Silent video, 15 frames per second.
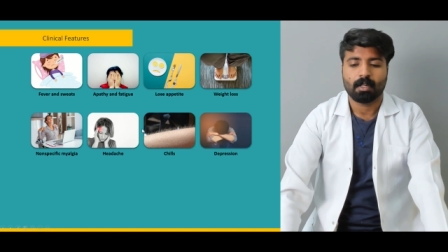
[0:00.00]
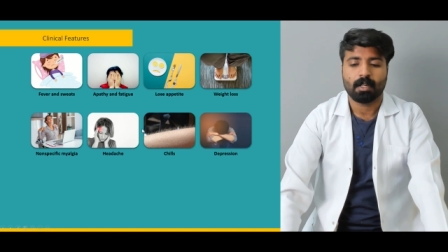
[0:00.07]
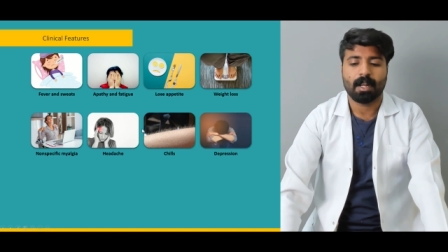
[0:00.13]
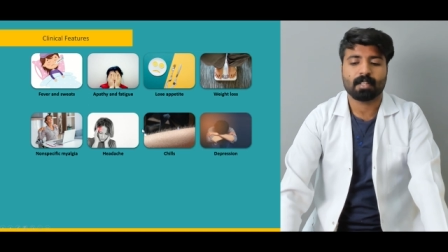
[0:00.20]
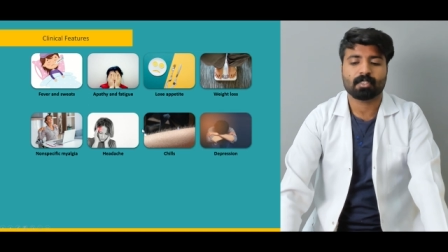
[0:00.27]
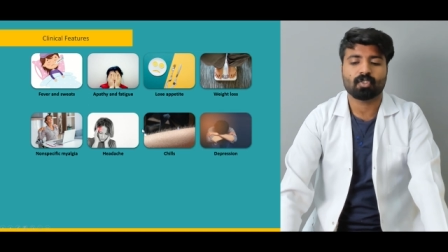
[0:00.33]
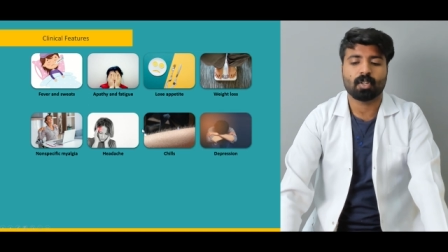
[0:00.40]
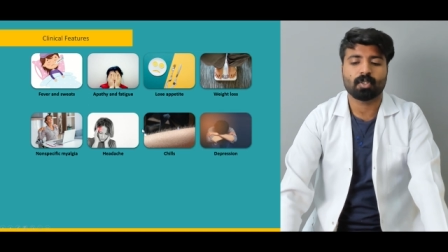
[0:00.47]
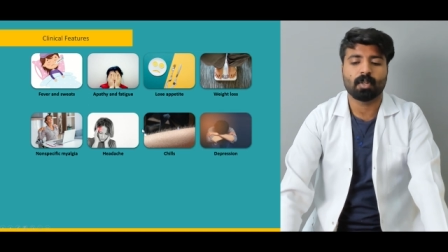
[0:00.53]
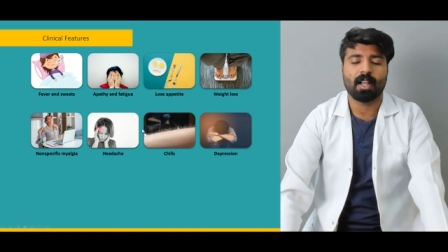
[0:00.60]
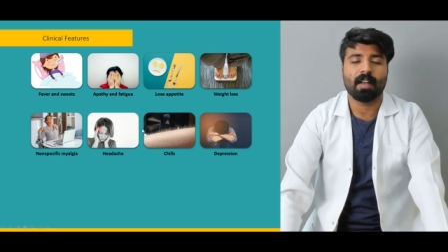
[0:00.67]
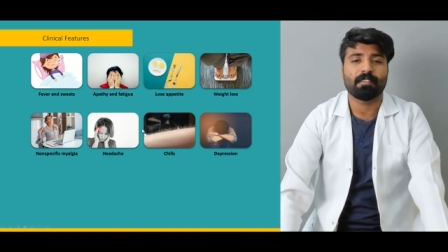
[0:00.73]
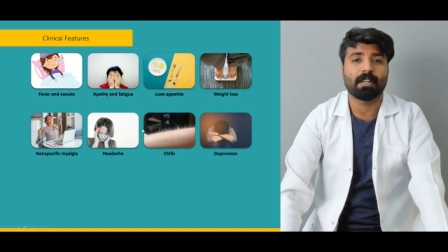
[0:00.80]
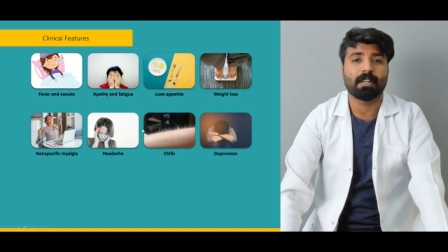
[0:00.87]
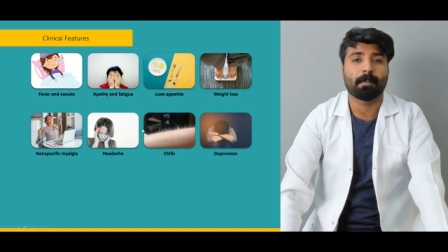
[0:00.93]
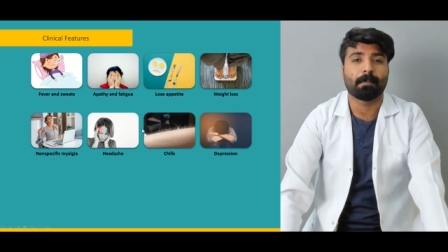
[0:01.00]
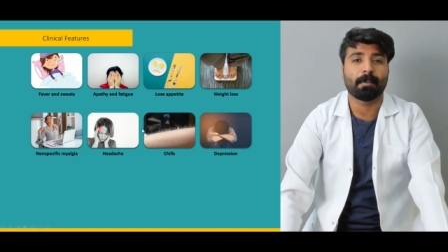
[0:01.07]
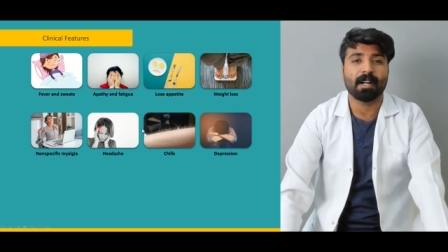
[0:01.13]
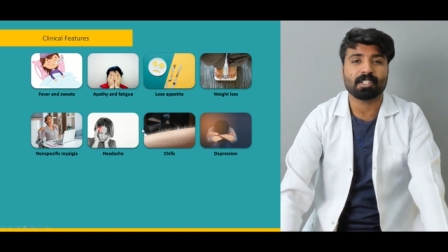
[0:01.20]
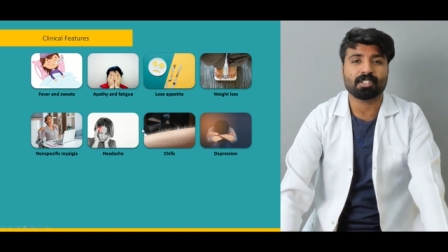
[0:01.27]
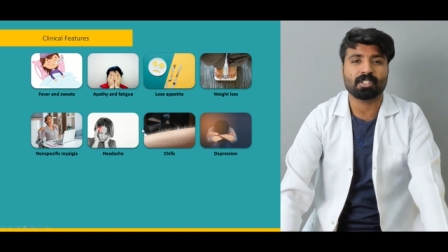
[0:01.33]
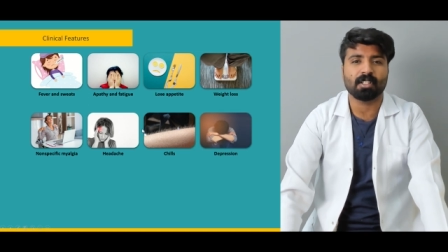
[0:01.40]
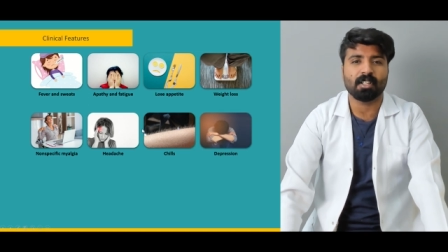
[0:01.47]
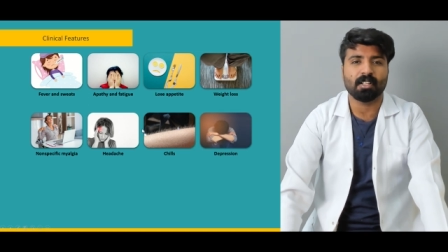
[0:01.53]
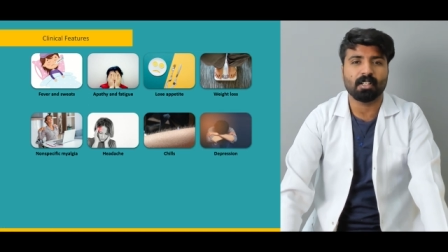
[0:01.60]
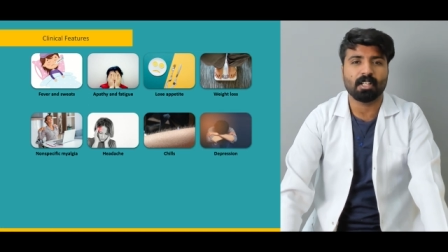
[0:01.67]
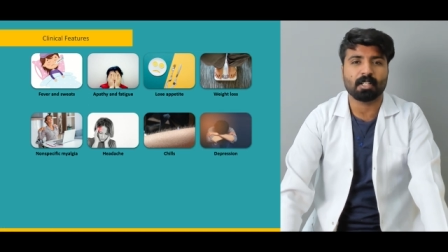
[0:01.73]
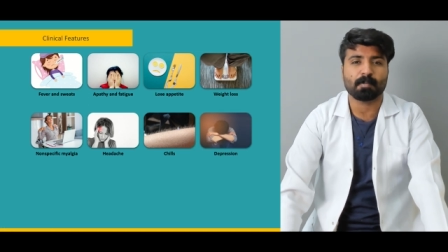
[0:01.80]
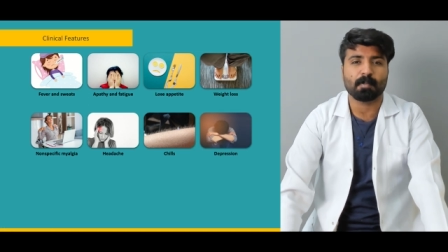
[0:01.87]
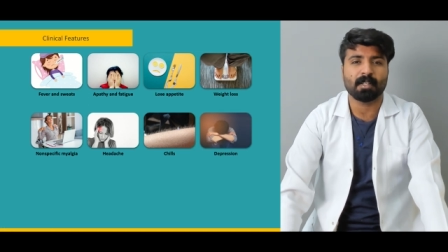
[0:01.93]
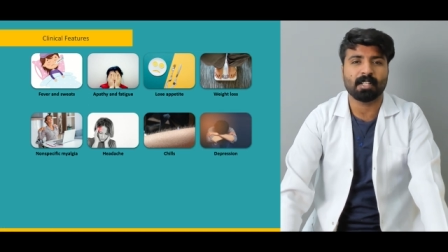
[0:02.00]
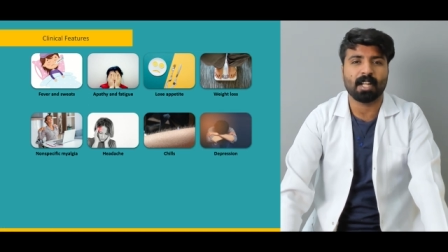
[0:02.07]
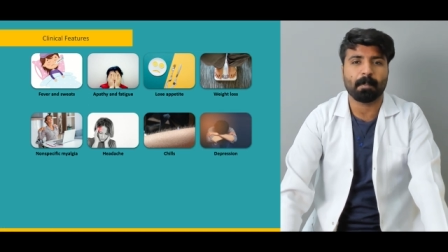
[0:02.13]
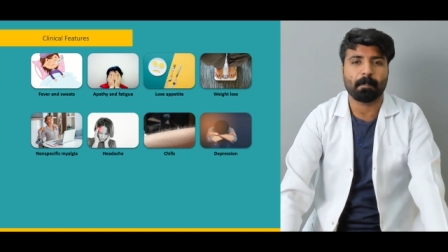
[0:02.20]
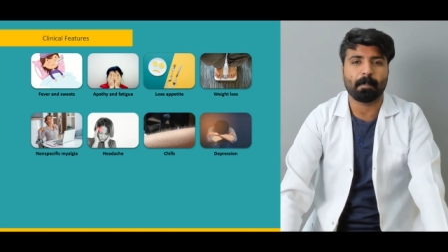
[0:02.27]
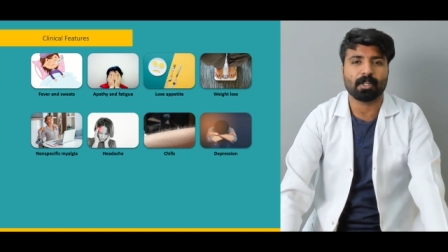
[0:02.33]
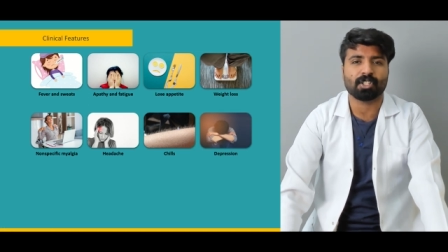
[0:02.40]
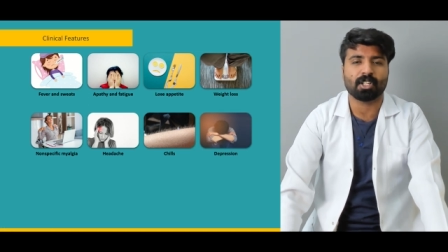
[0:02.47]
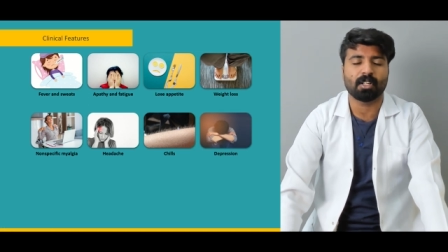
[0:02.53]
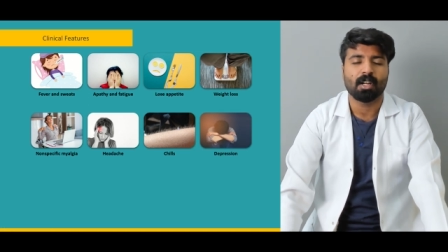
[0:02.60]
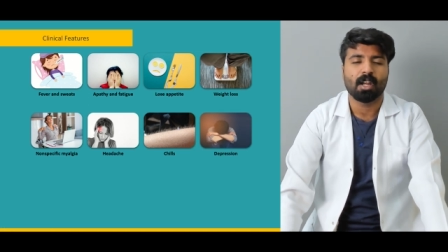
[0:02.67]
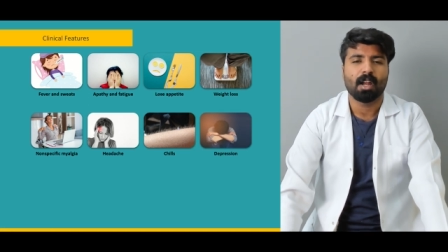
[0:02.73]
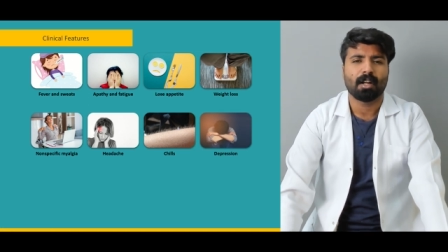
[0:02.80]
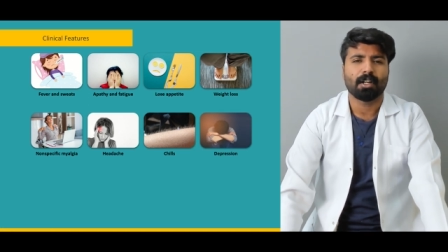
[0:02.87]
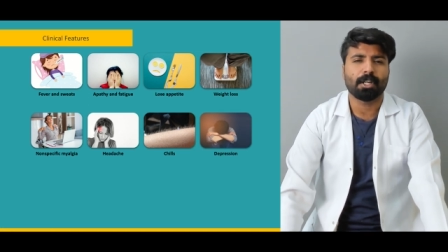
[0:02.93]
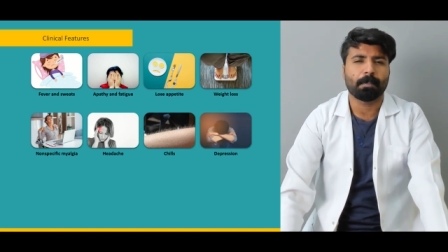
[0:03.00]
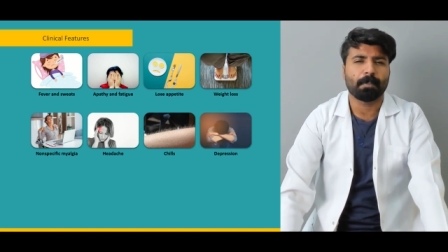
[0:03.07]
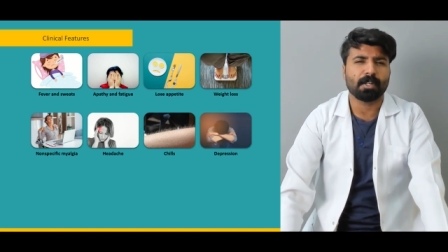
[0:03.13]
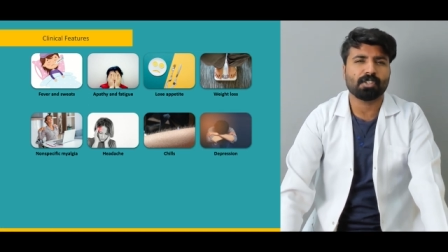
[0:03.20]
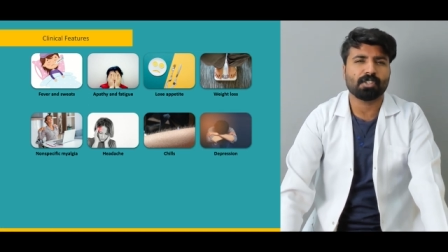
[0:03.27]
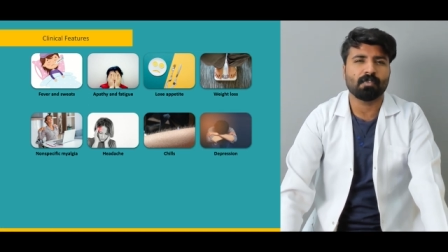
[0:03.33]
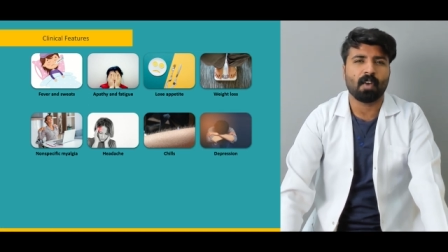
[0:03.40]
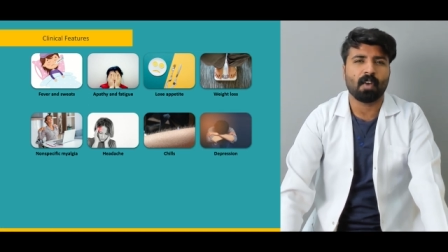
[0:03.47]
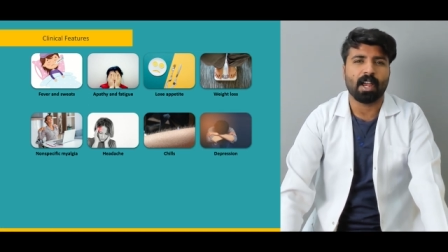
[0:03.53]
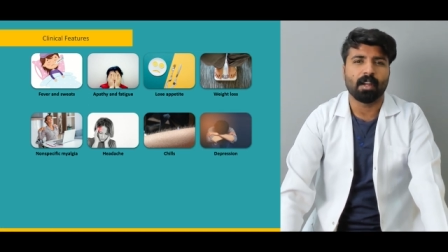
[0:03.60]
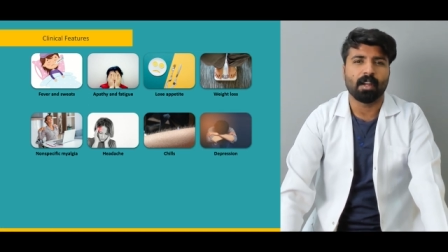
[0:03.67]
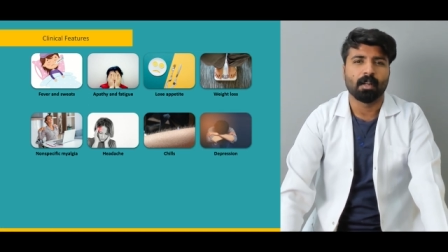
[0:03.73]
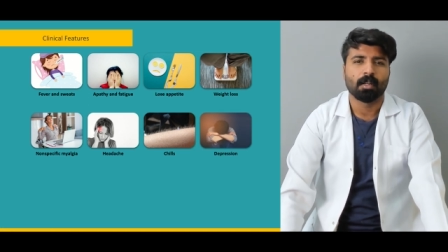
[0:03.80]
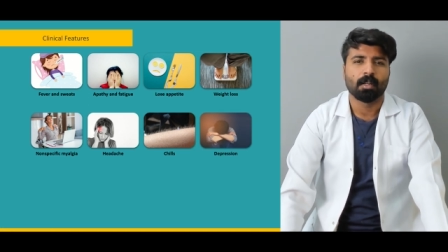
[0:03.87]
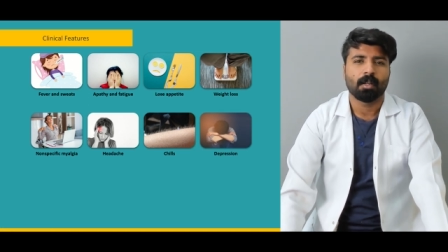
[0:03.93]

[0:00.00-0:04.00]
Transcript: Next on, you'll have depression in, this, in that patient. Depression, why?